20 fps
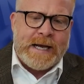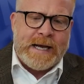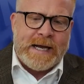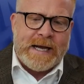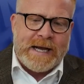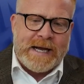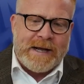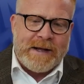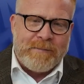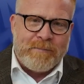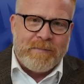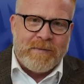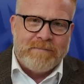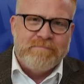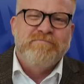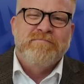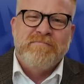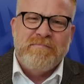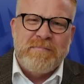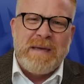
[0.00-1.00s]

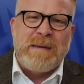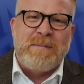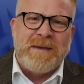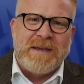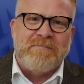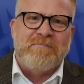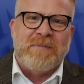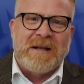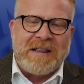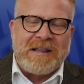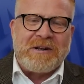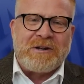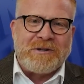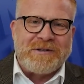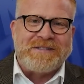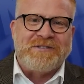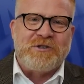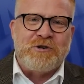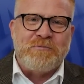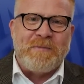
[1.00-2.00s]
Maybe a
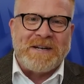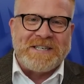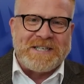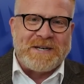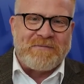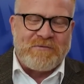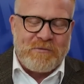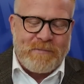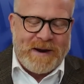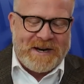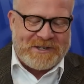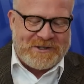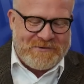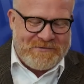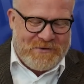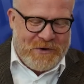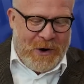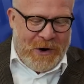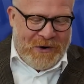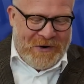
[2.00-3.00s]
little too much
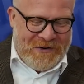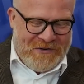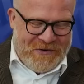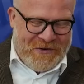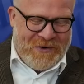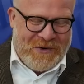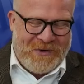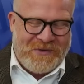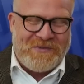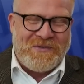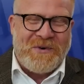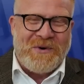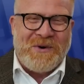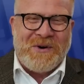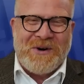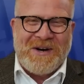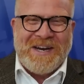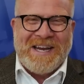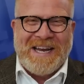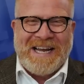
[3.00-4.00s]
information
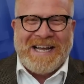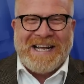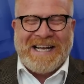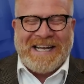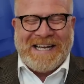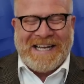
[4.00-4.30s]
for you,